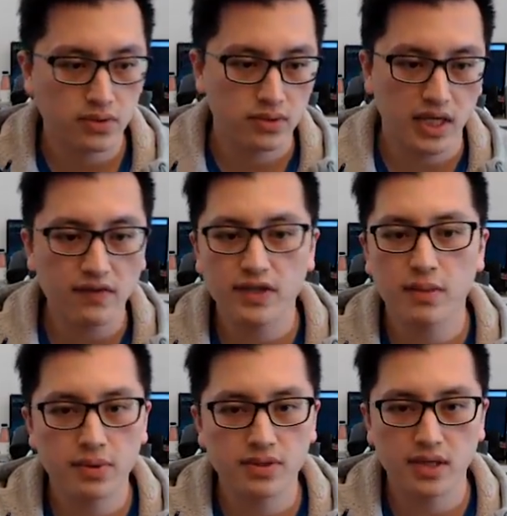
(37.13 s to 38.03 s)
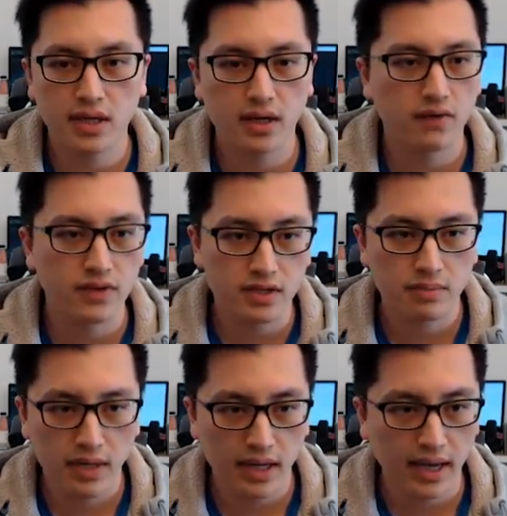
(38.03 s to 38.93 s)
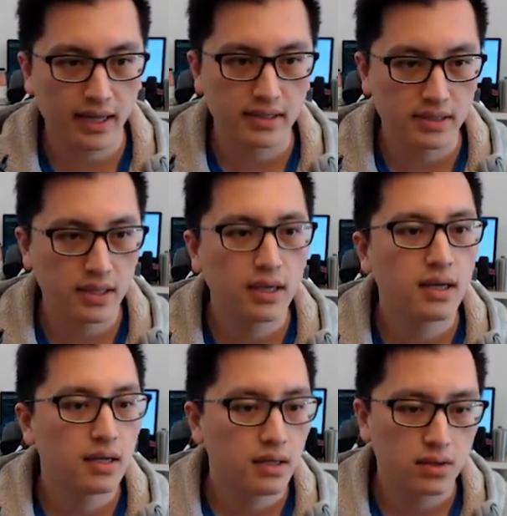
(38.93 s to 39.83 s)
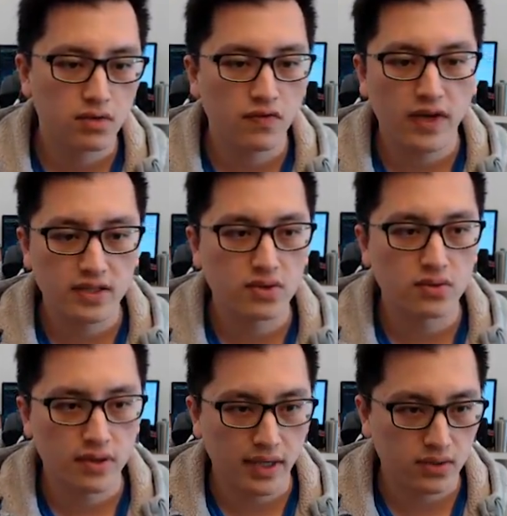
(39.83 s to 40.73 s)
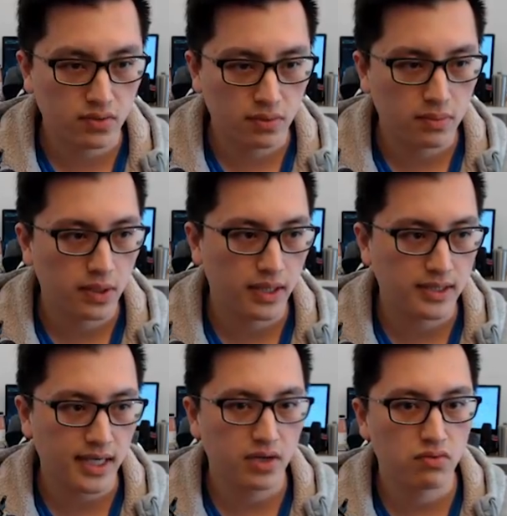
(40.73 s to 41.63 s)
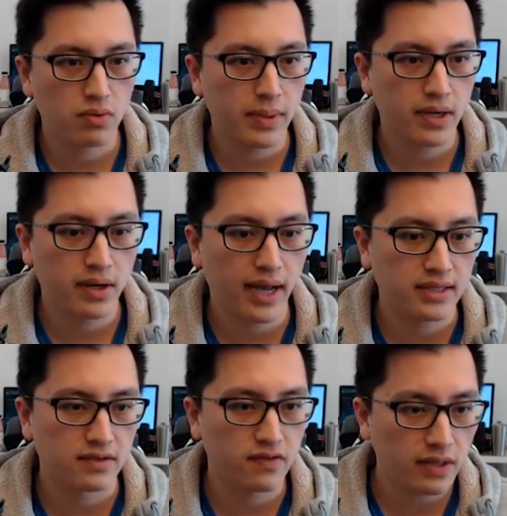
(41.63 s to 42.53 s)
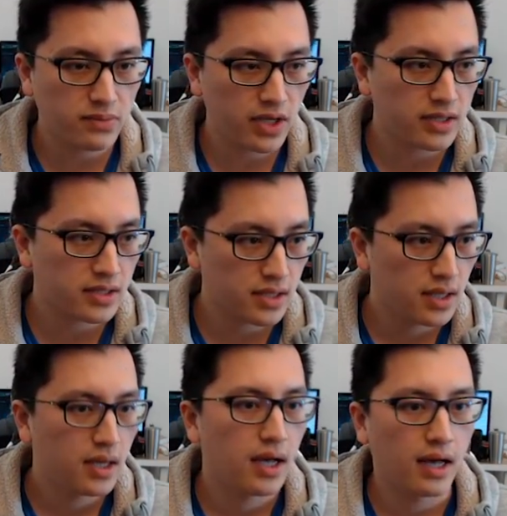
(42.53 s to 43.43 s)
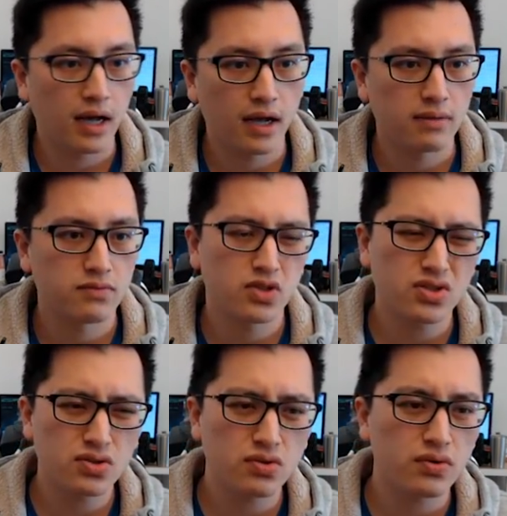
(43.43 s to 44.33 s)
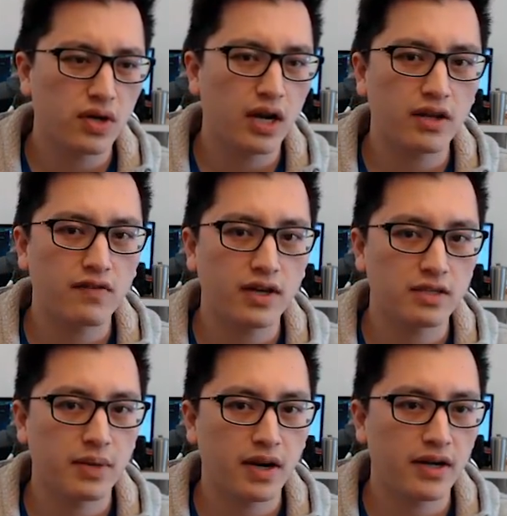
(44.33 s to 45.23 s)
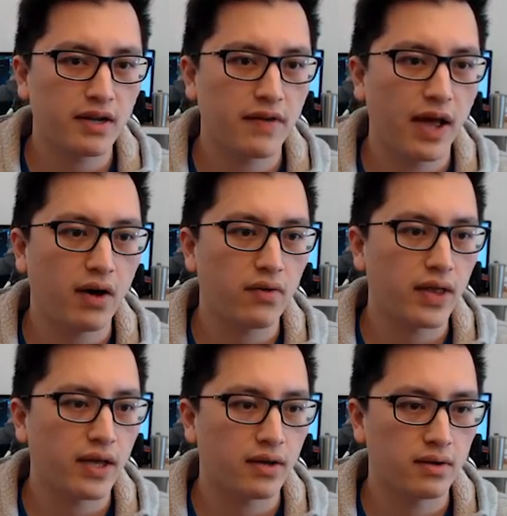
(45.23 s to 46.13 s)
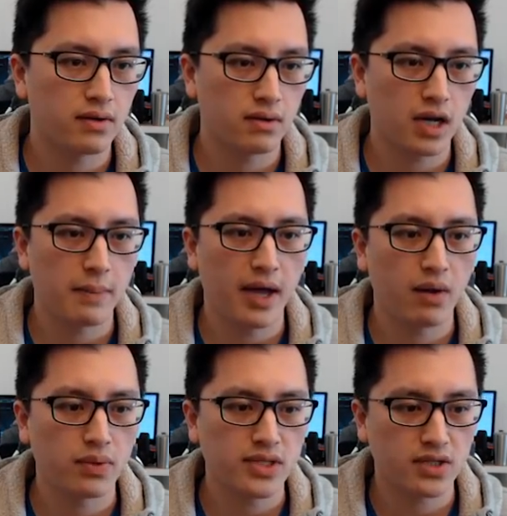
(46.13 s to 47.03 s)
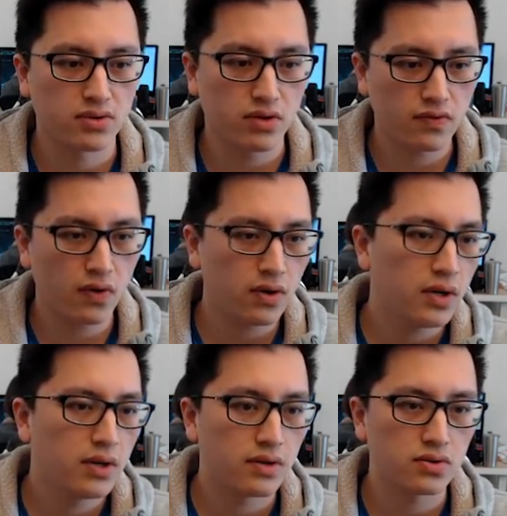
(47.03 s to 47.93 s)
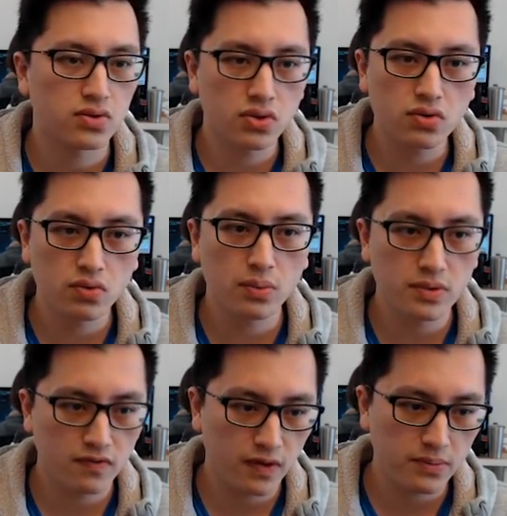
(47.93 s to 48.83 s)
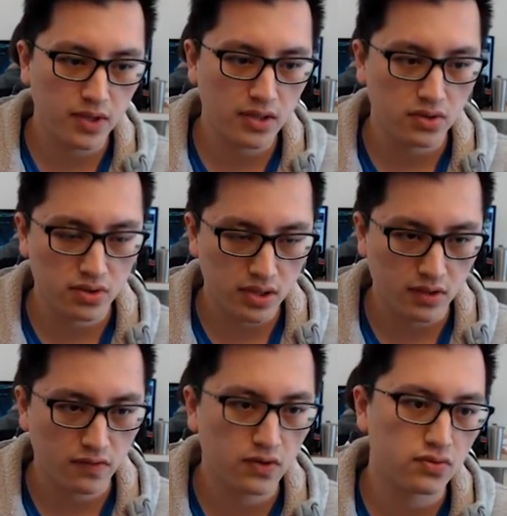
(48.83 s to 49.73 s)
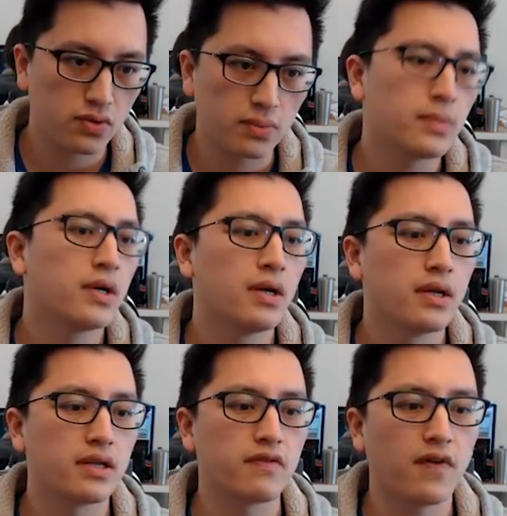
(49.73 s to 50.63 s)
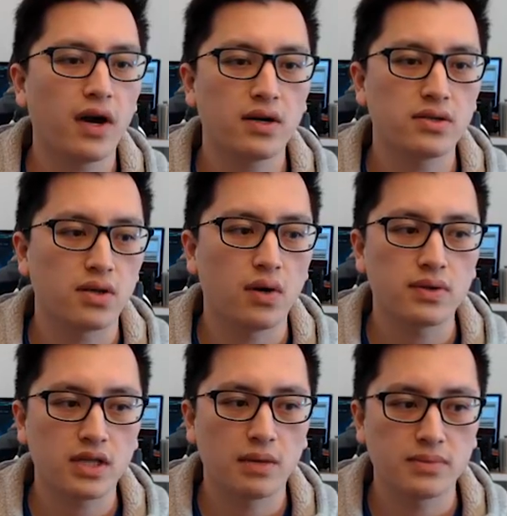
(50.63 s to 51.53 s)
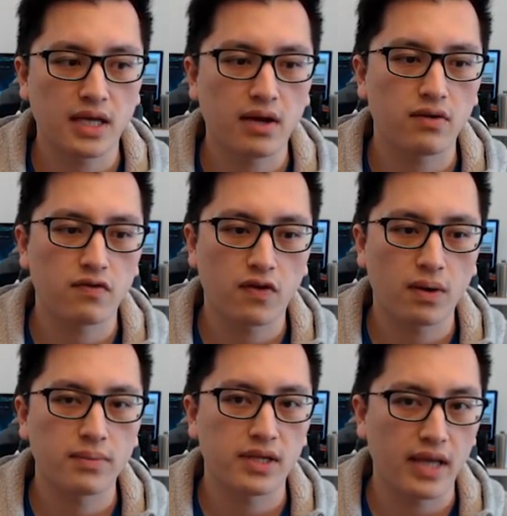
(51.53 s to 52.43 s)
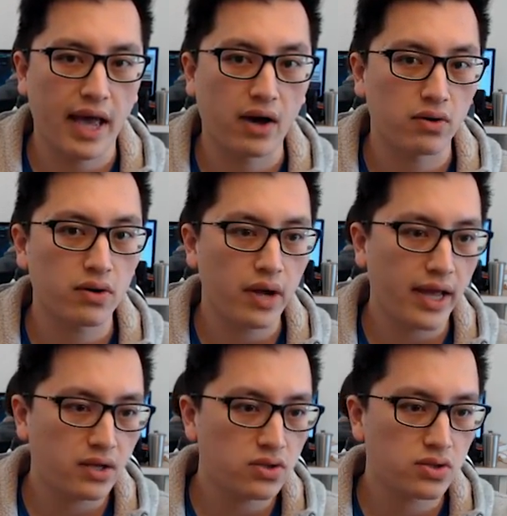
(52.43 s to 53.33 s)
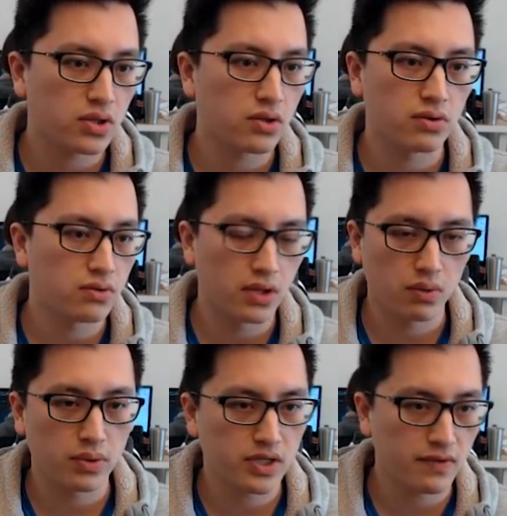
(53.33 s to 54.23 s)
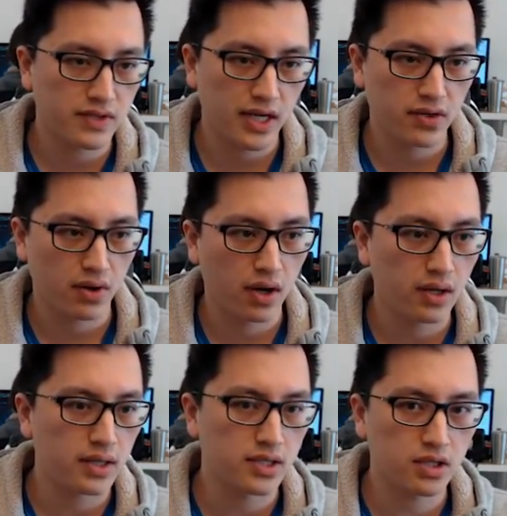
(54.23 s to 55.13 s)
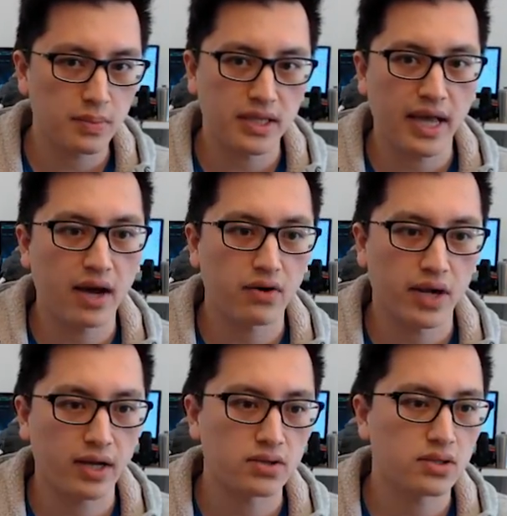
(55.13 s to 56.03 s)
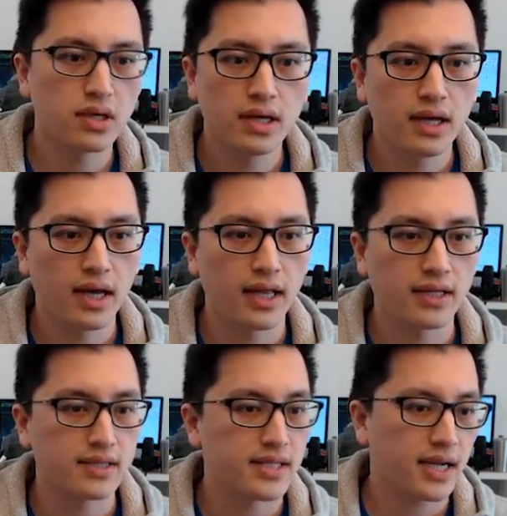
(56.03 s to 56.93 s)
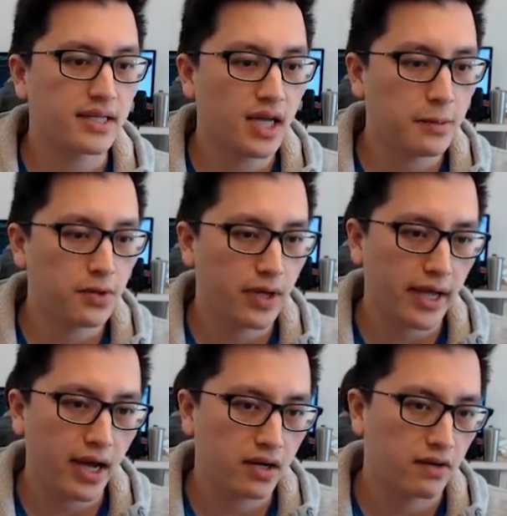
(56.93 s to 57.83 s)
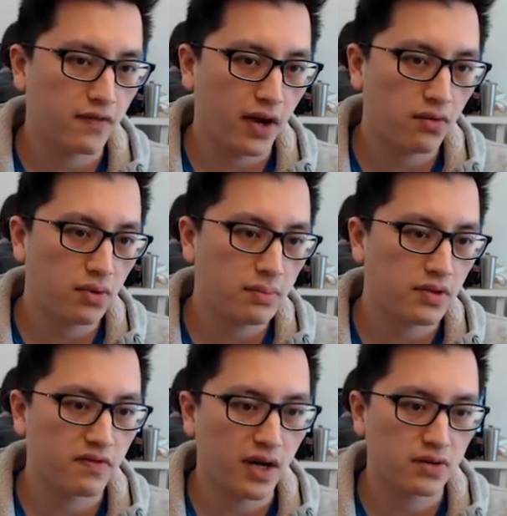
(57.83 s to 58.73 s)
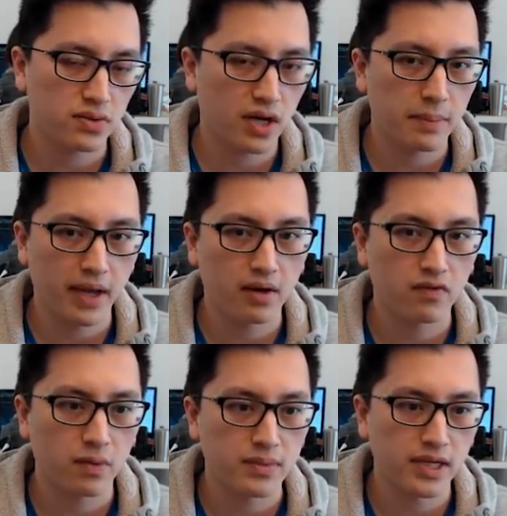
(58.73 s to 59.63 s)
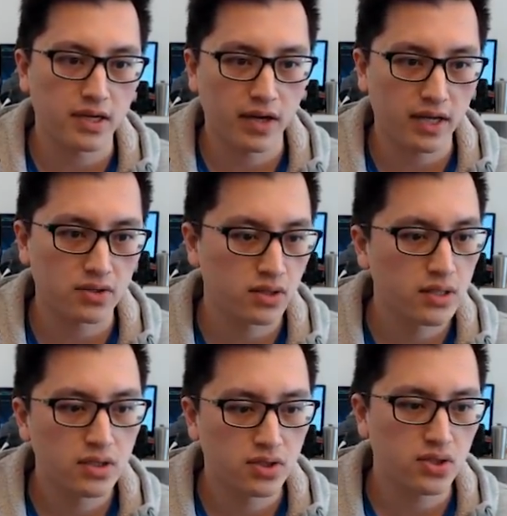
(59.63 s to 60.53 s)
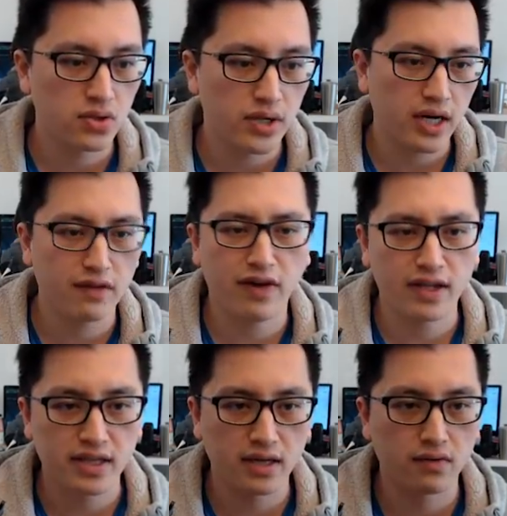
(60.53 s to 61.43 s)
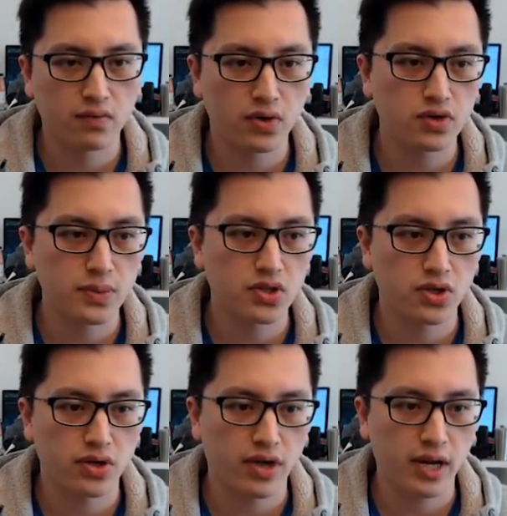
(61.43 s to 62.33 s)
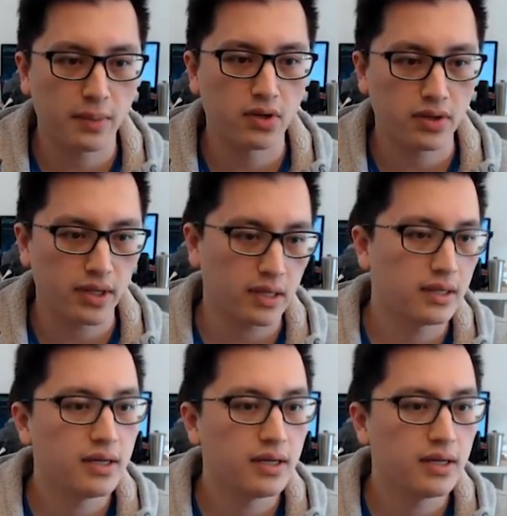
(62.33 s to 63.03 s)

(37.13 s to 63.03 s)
So it's every 10% of these mini ads you phase into the next room, right? And the second room here has the flame jets. Just to kind of give you guys a better idea of how they come out, which side you look for, there's two rooms of flame jets. You're seeing the first room. The fires always comes out from the outer edge, so whichever side you're on, it's going to be the outer edge. And then the second time you encounter a fire room, the fires will come out from the inner edge, just so you of have an idea of where you should be turning your camera looking.